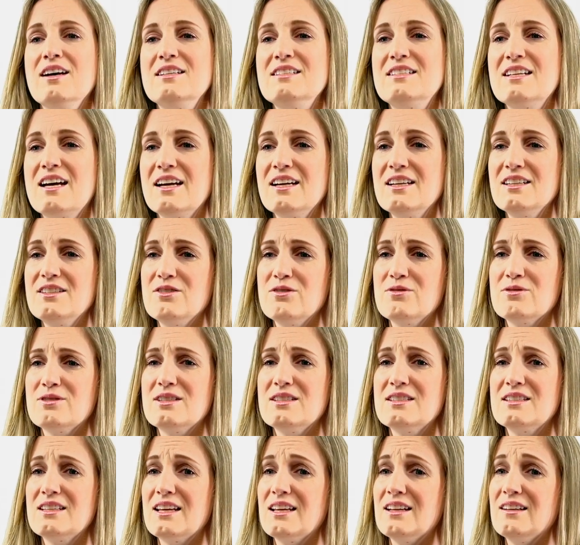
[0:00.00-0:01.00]

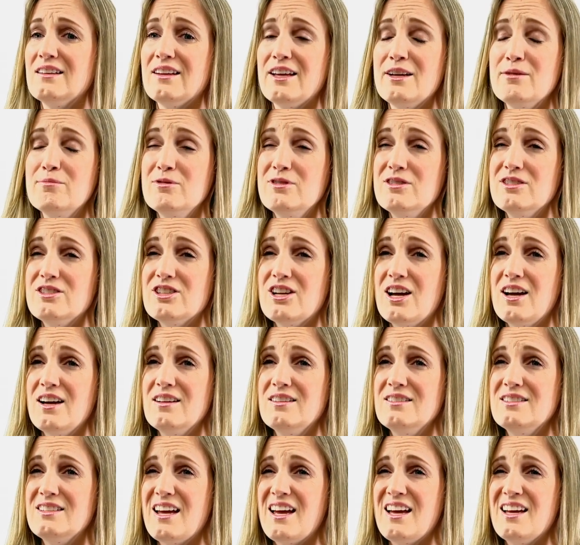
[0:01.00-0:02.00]
diagnosis can label a
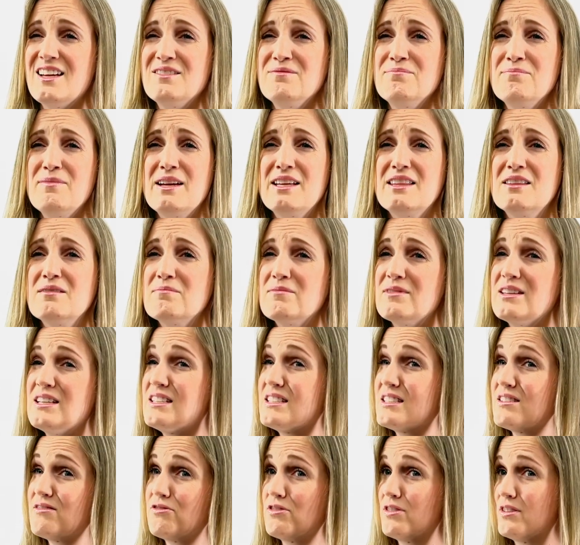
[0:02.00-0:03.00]
child and make them think
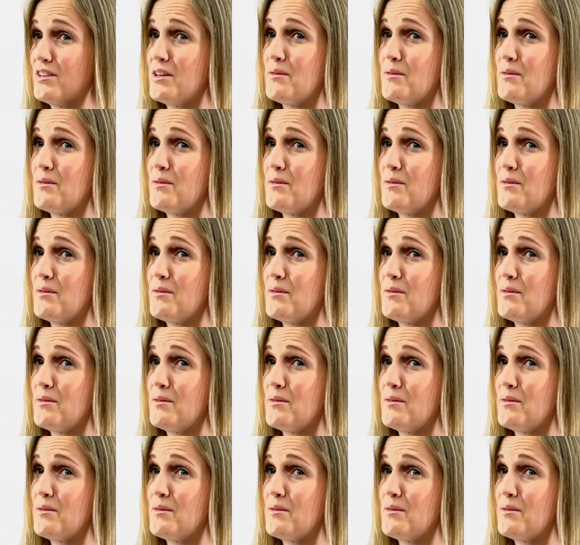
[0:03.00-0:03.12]
differently